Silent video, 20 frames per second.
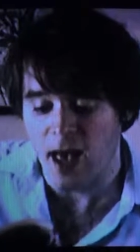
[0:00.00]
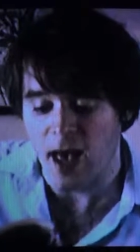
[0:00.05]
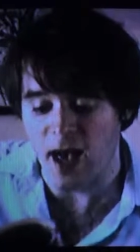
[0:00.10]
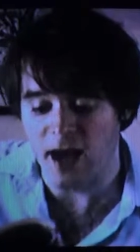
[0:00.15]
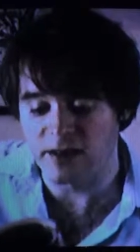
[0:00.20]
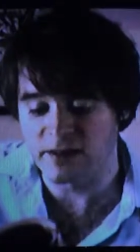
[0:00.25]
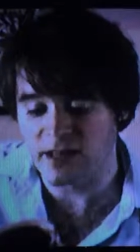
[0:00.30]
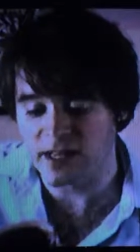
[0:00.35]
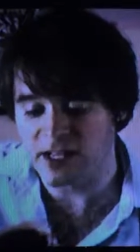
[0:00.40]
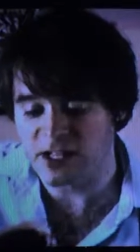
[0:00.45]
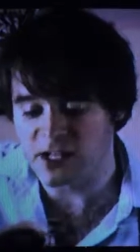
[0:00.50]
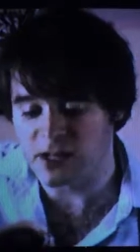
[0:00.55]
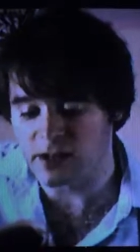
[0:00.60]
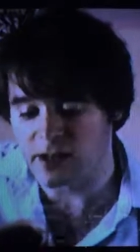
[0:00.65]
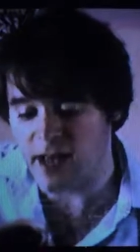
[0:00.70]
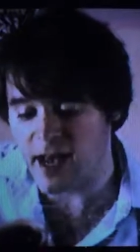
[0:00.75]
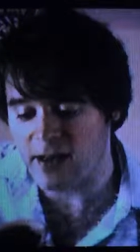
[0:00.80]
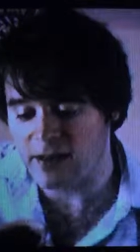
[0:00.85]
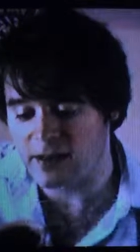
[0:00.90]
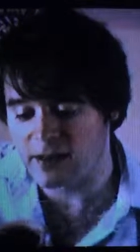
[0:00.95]
And they shall
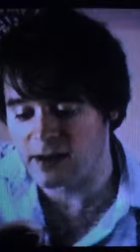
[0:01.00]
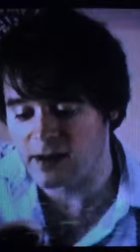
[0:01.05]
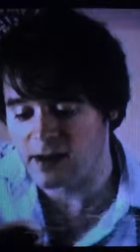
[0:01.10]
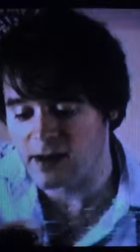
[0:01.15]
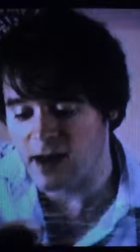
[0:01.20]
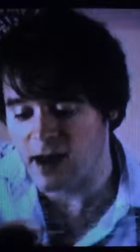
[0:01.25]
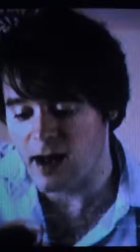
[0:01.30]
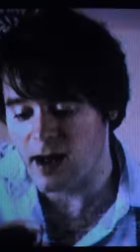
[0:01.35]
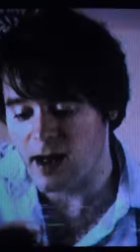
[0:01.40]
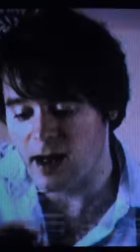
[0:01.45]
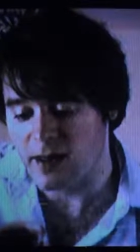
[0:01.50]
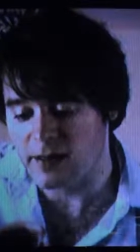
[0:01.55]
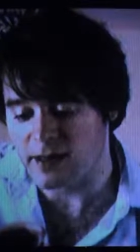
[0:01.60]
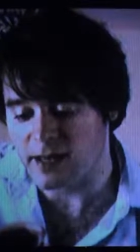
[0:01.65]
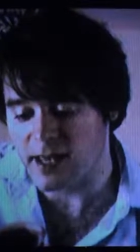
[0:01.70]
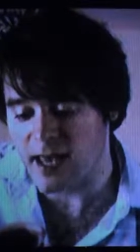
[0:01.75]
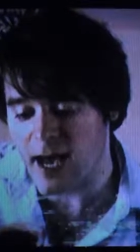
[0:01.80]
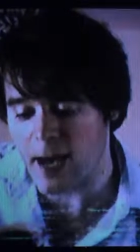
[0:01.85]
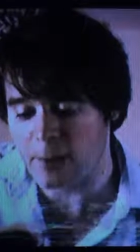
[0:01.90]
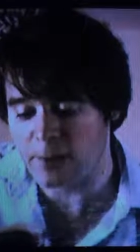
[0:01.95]
gather
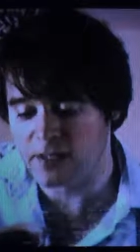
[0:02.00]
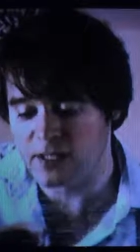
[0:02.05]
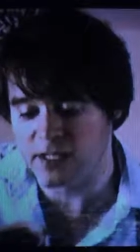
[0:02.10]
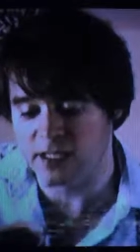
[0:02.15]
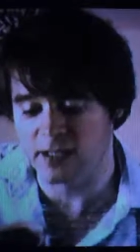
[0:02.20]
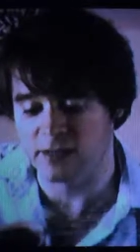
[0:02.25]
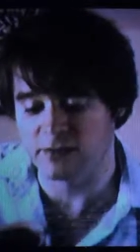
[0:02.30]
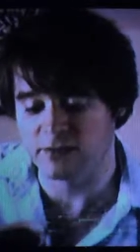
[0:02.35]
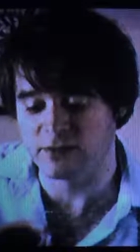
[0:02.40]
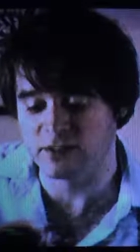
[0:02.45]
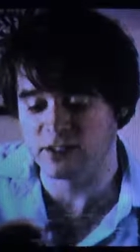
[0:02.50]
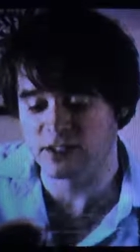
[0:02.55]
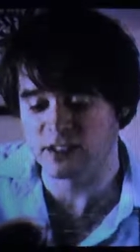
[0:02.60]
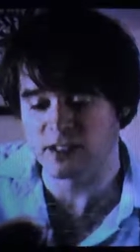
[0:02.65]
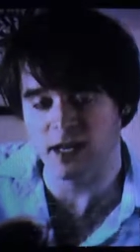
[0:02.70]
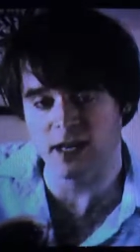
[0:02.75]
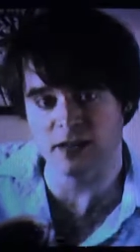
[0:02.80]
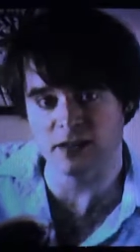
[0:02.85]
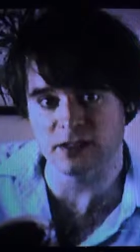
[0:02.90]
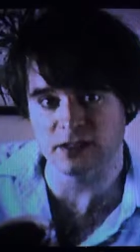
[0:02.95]
the captives
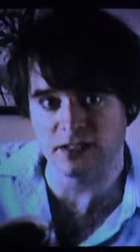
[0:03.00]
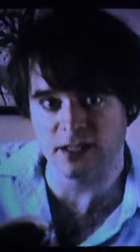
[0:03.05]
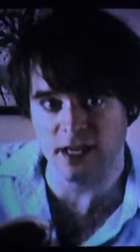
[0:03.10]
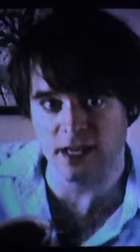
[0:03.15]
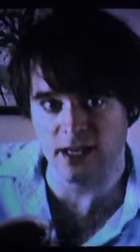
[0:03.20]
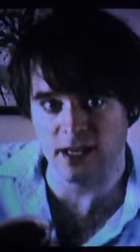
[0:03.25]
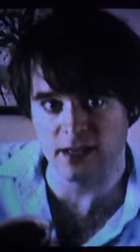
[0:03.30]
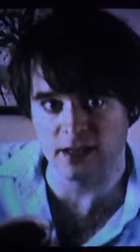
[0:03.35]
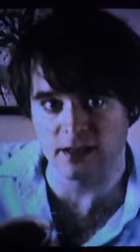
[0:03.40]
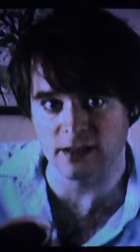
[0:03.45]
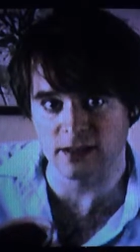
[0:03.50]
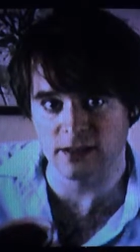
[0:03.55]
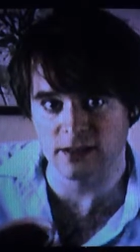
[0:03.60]
as the sand.